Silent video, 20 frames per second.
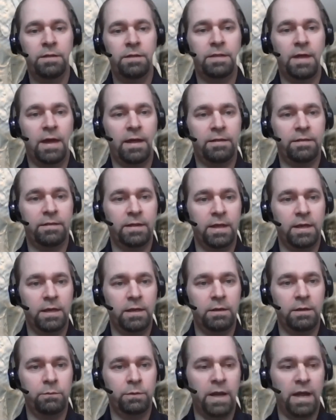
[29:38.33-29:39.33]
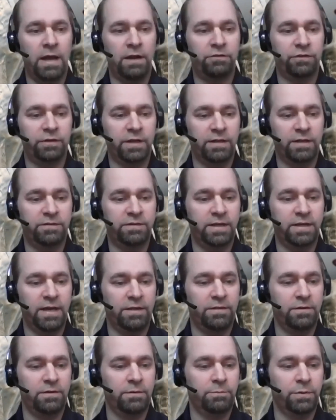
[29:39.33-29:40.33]
that they would actually get
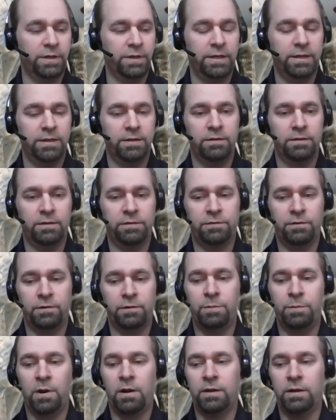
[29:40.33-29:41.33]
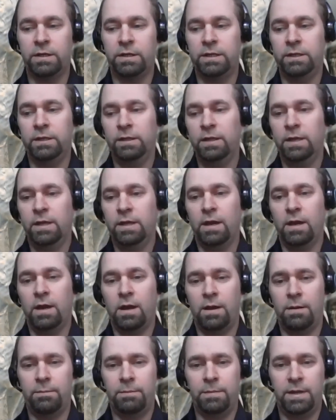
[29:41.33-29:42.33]
together, bring in a third party,
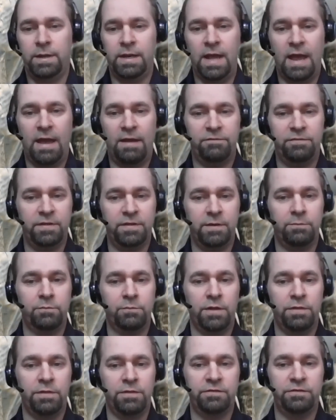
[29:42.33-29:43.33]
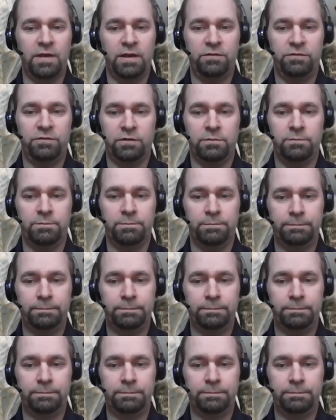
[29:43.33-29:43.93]
and have them run the session.